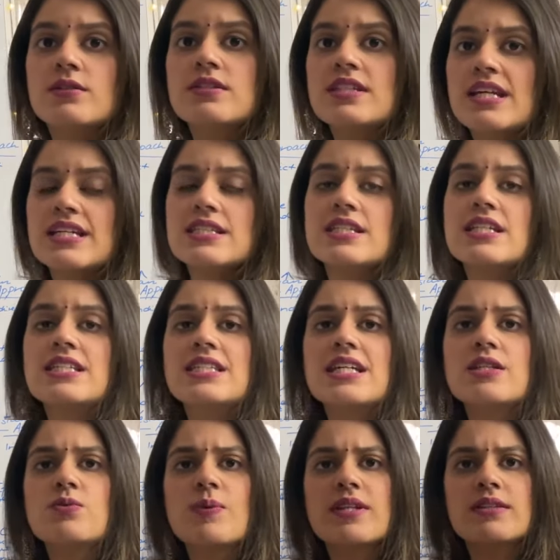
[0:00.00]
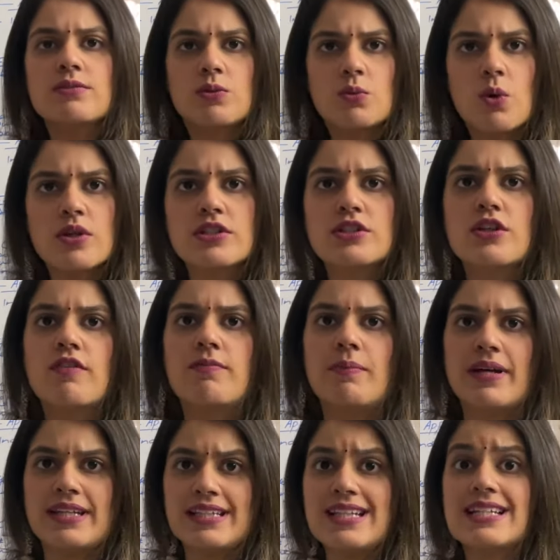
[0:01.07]
He says when the quantity of
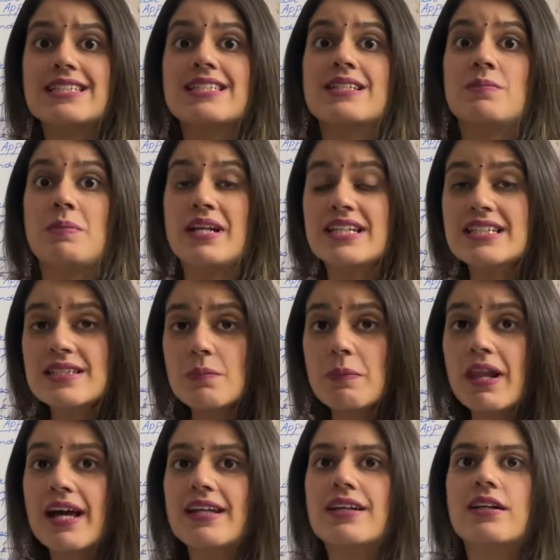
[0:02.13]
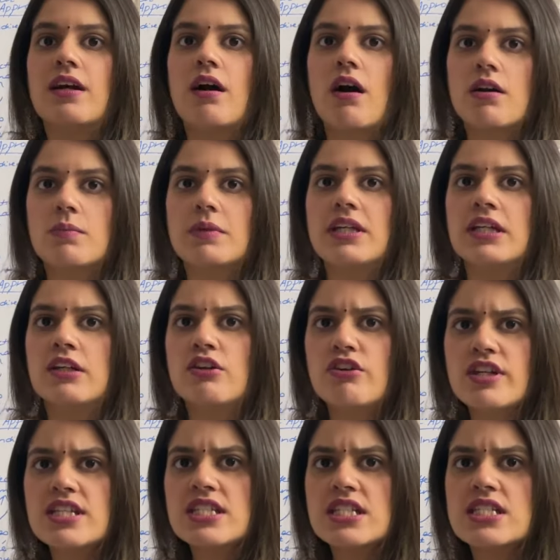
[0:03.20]
money, that is the money supply in an economy,
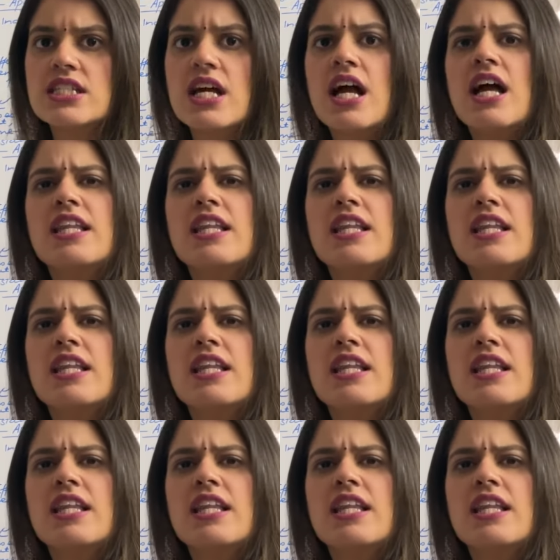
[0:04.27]
increases,